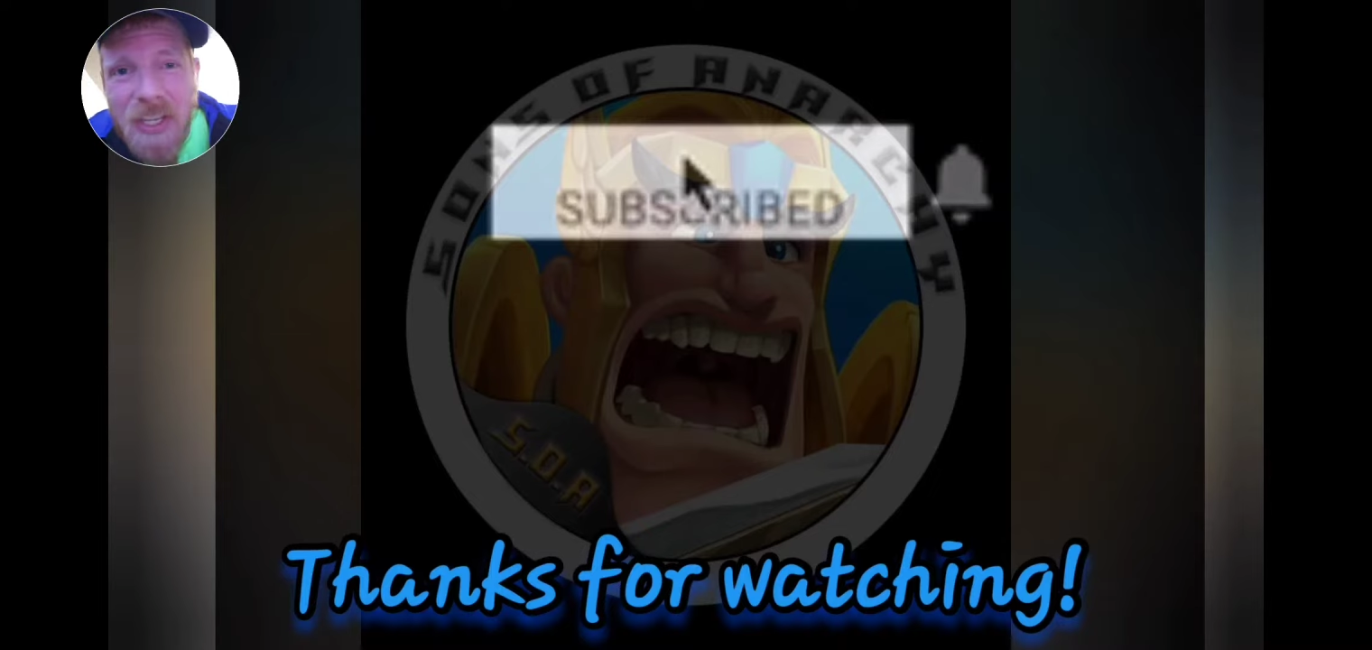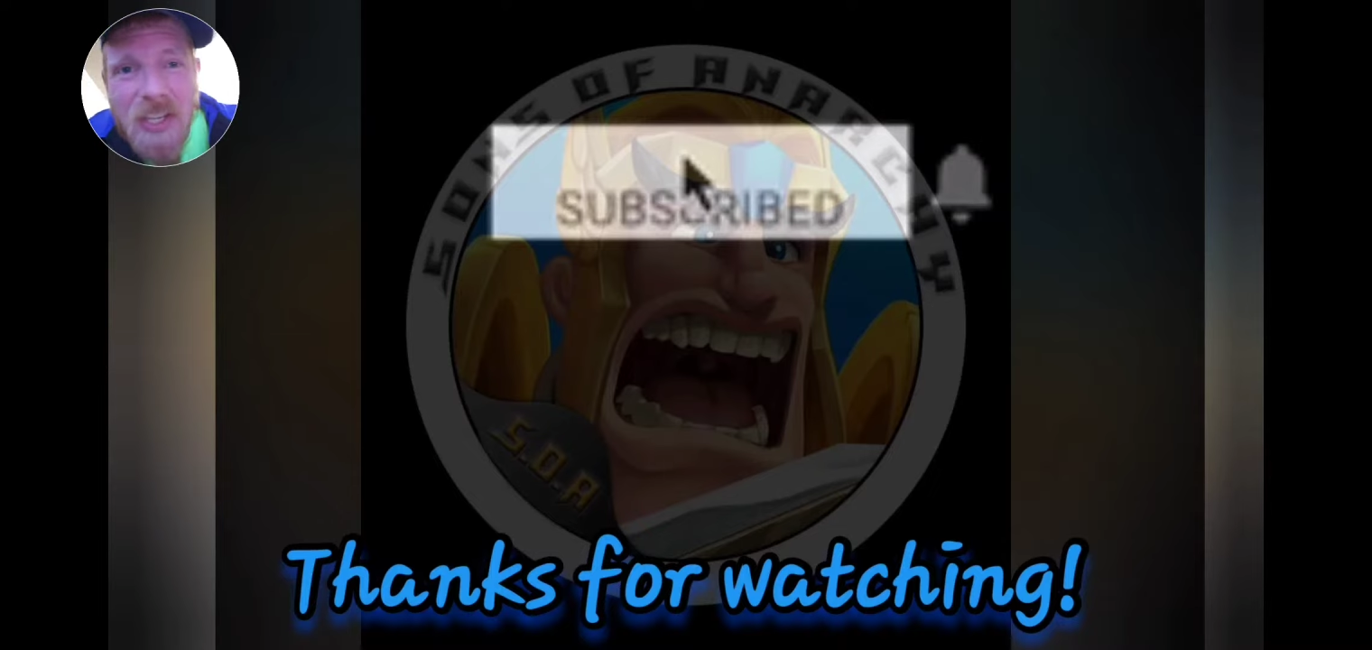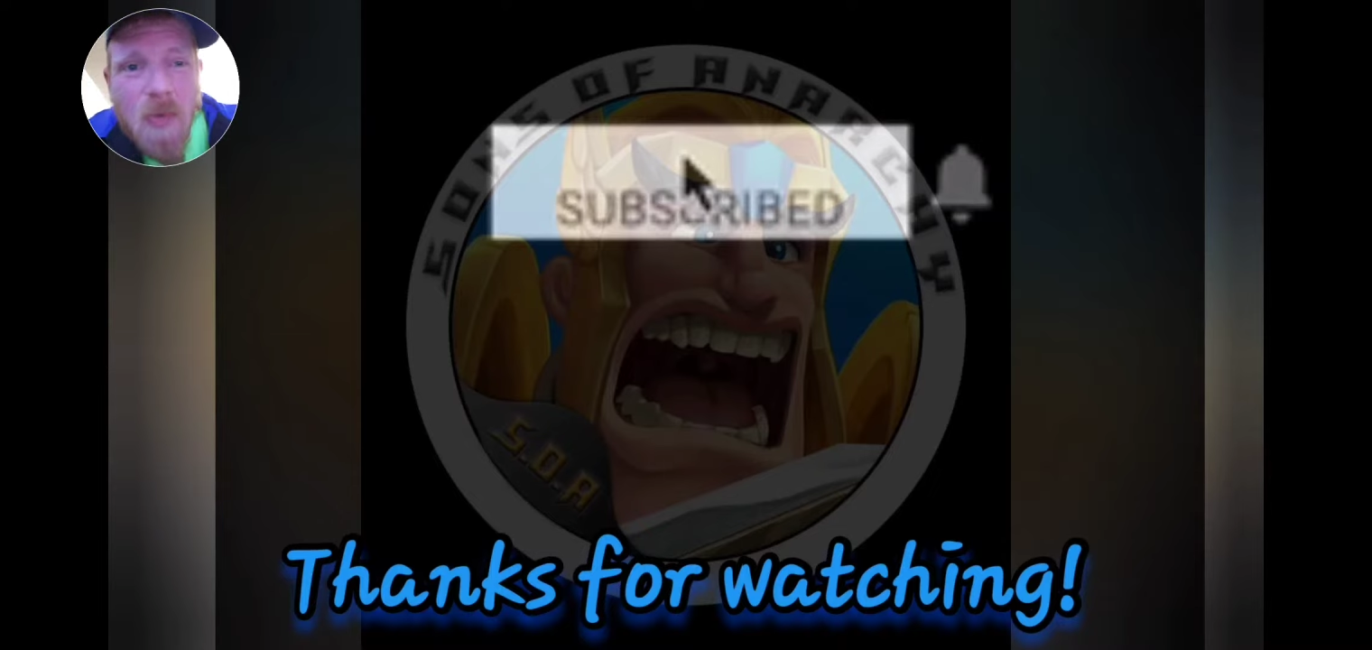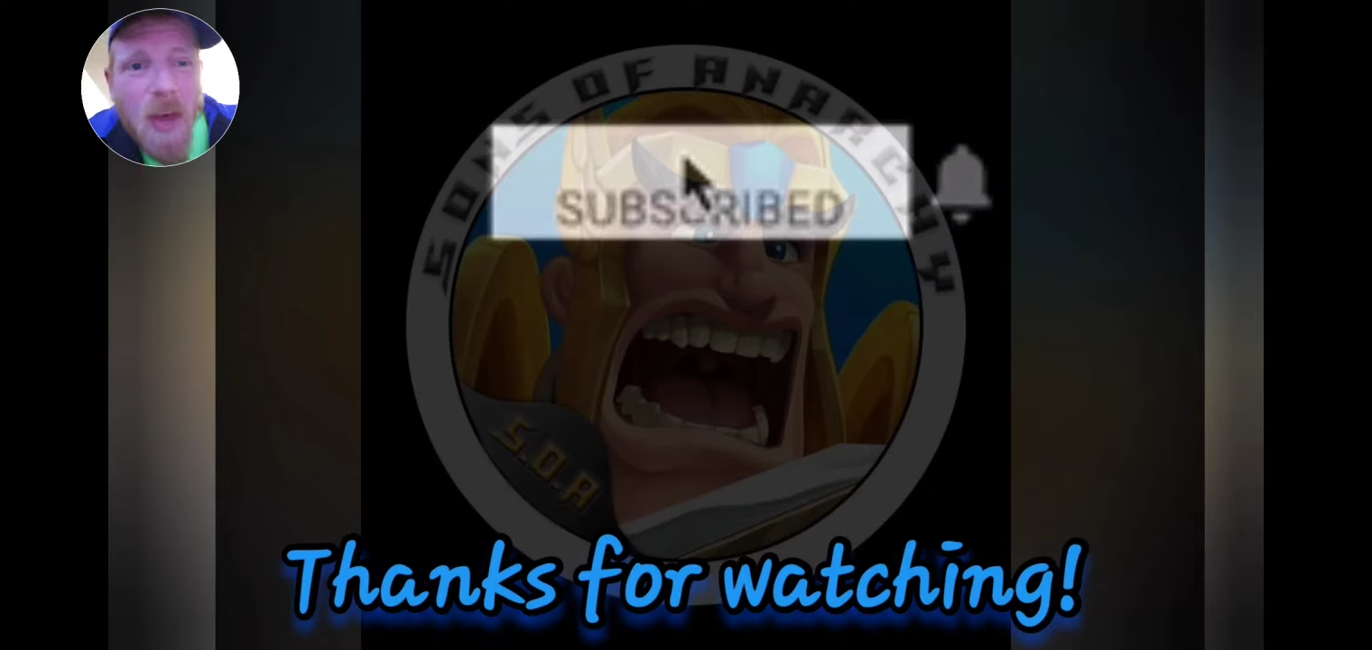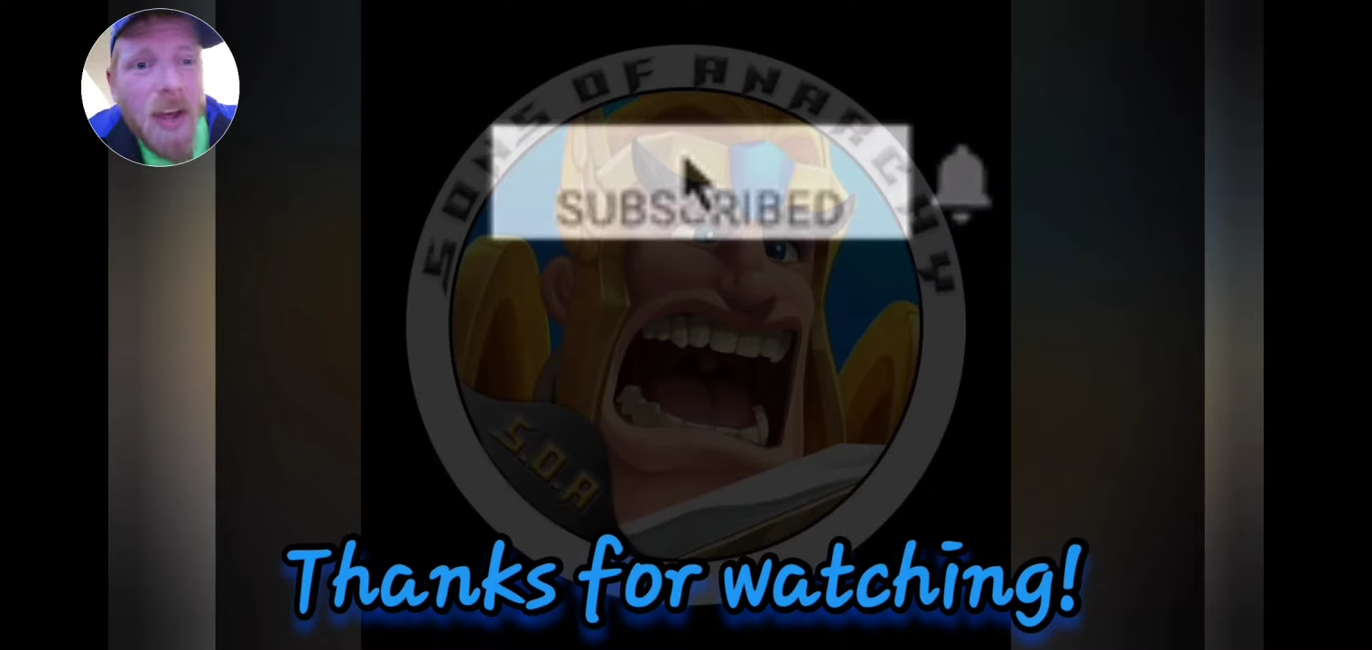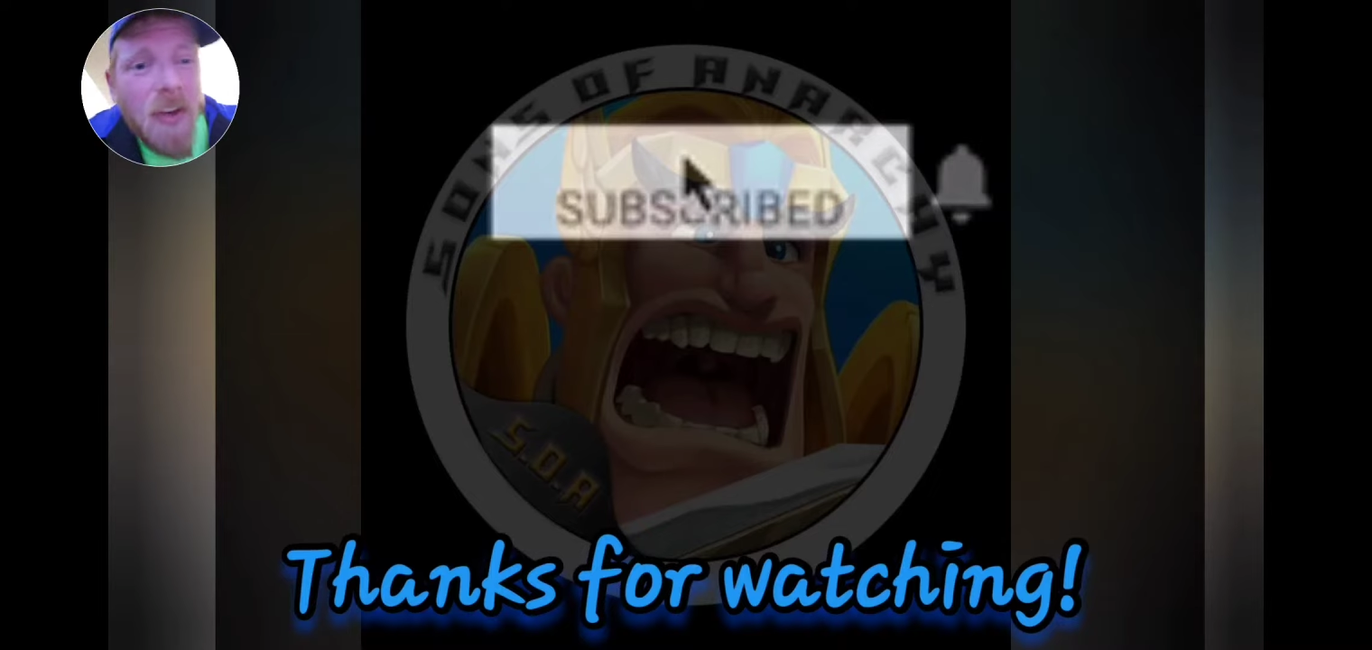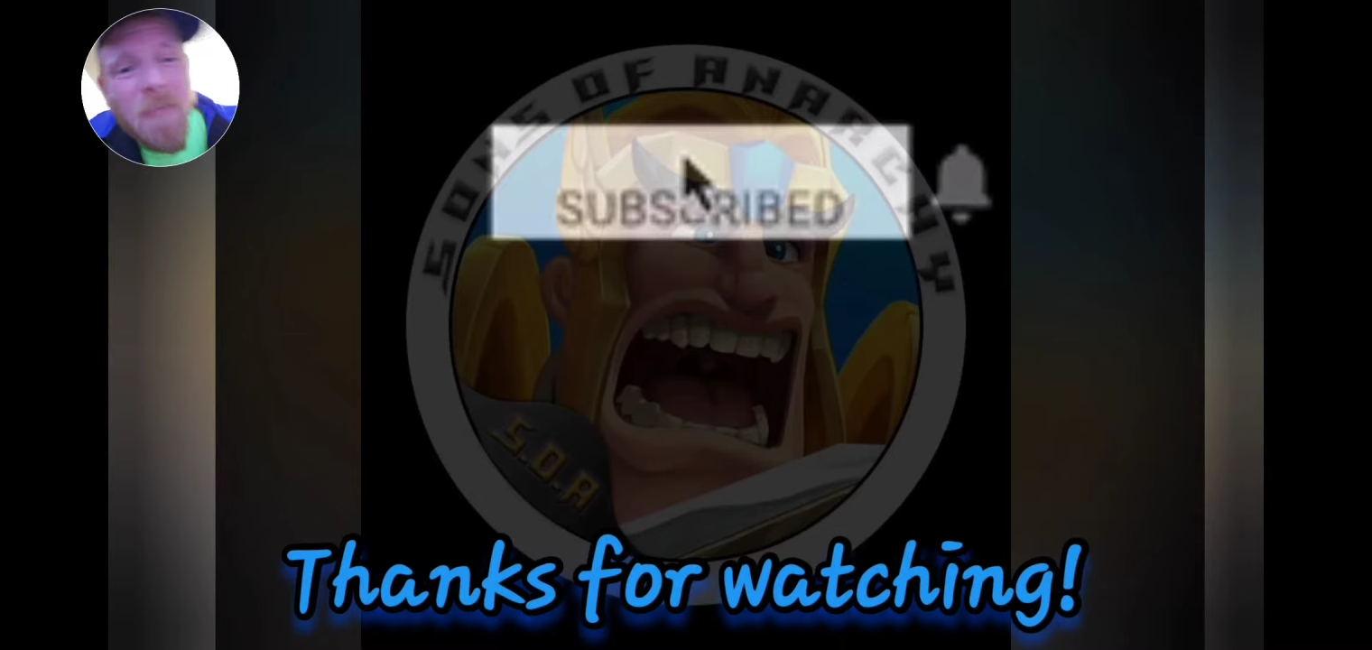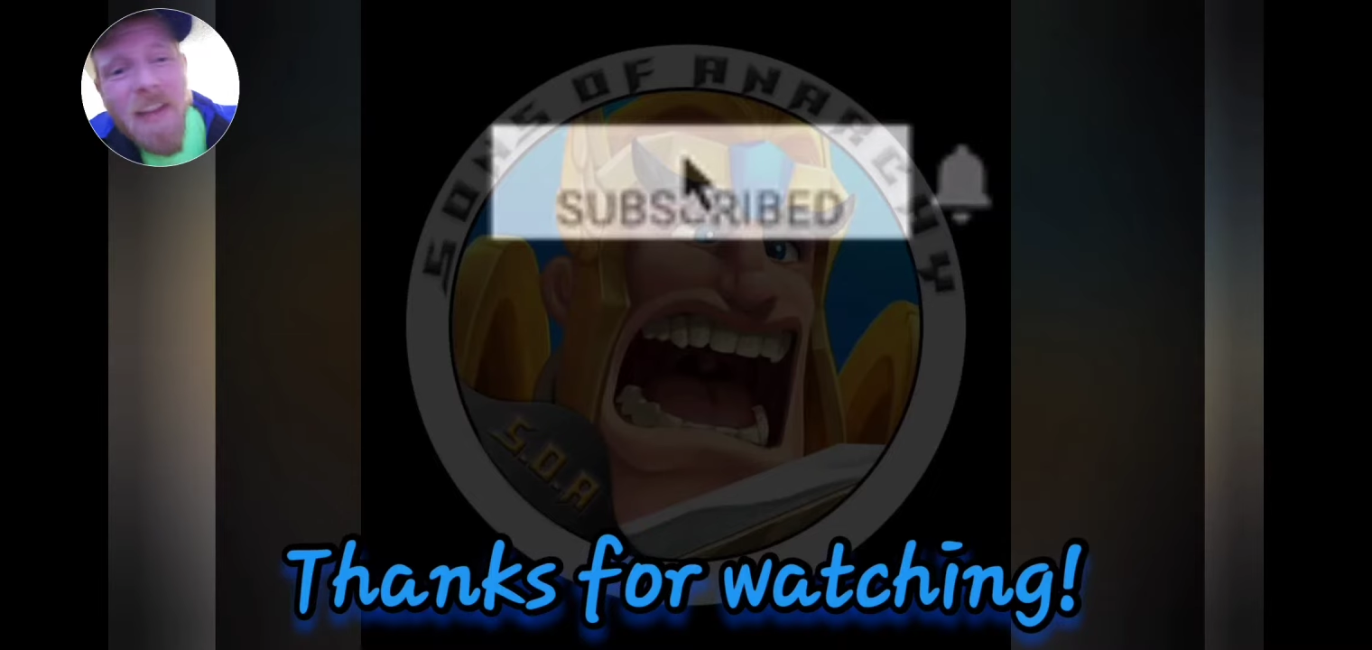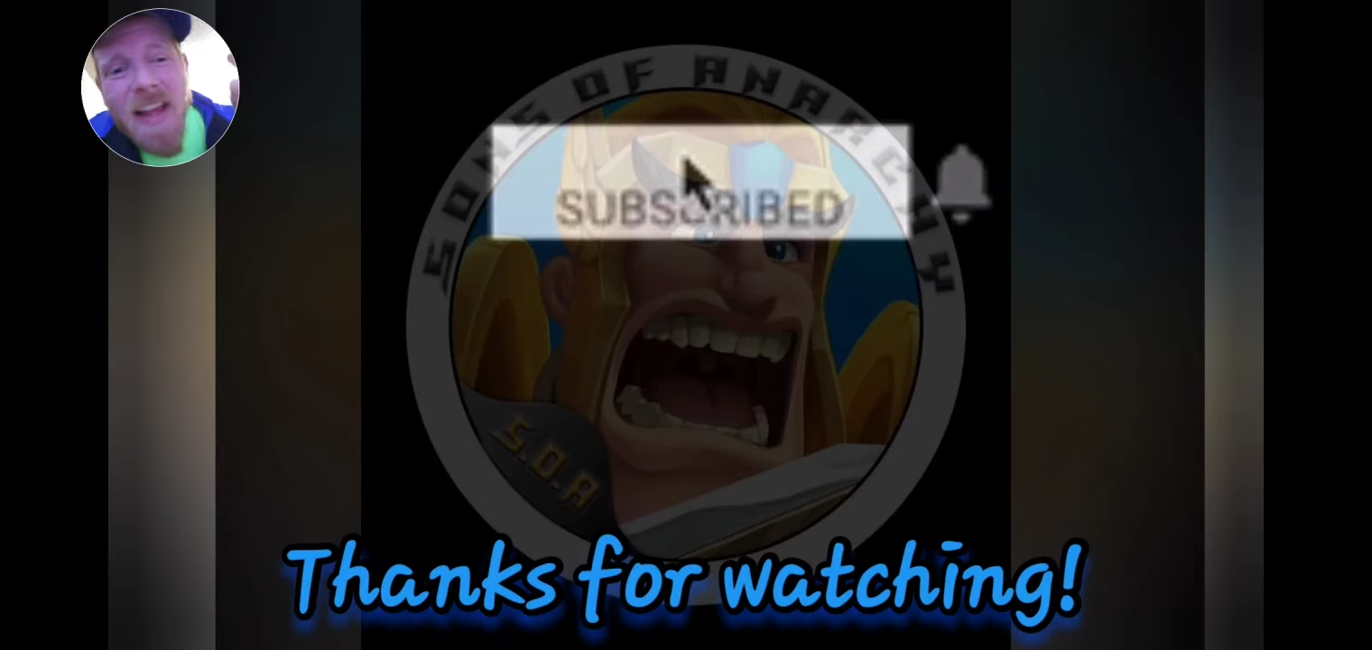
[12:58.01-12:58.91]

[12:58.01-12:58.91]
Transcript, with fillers: as well.